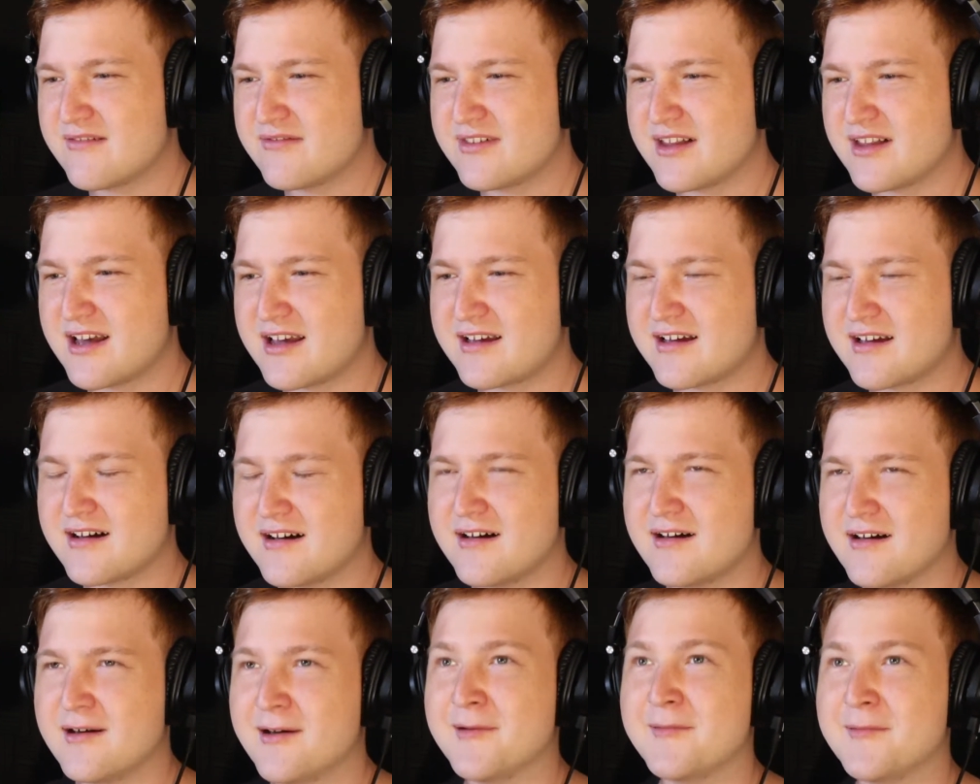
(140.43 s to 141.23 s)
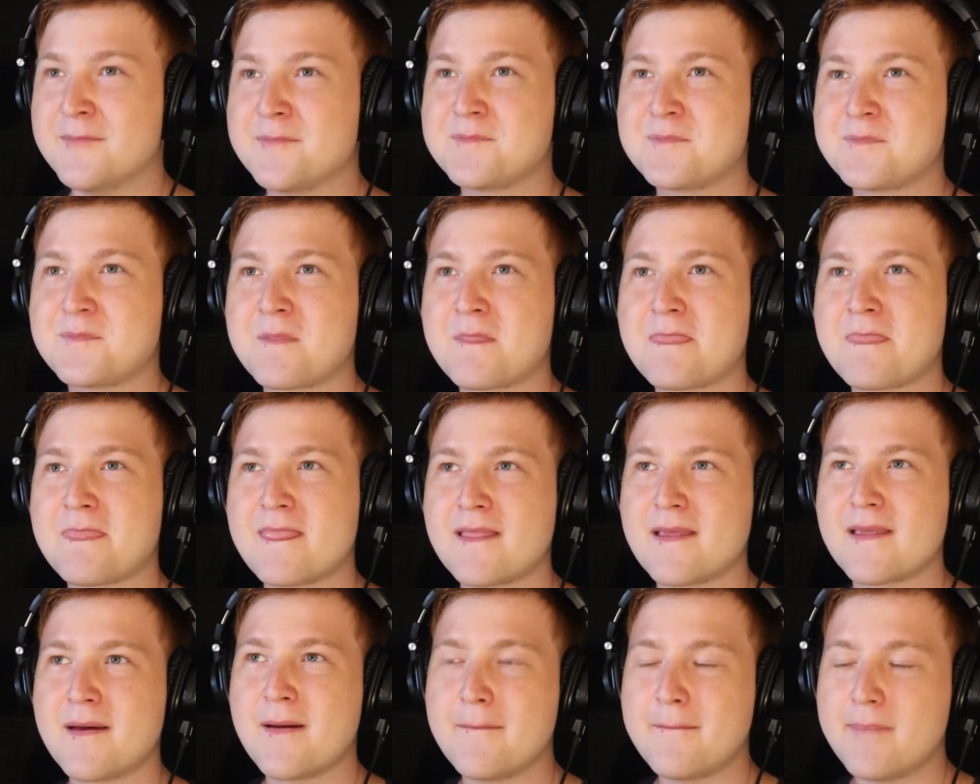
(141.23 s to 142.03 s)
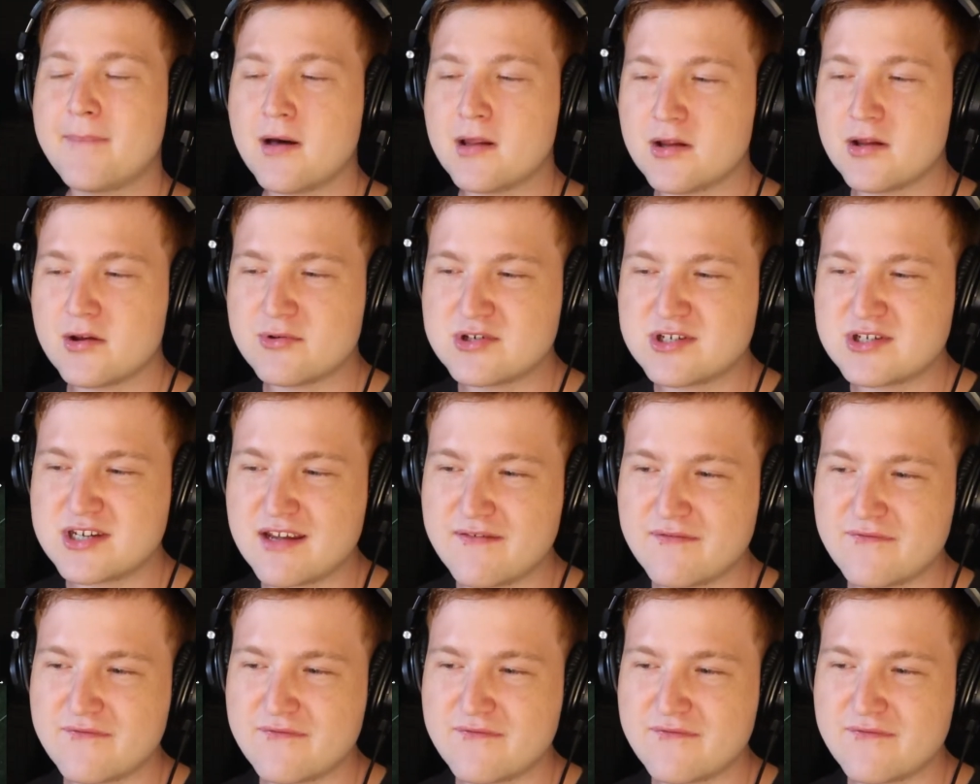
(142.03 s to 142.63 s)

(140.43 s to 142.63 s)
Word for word: like Polo G,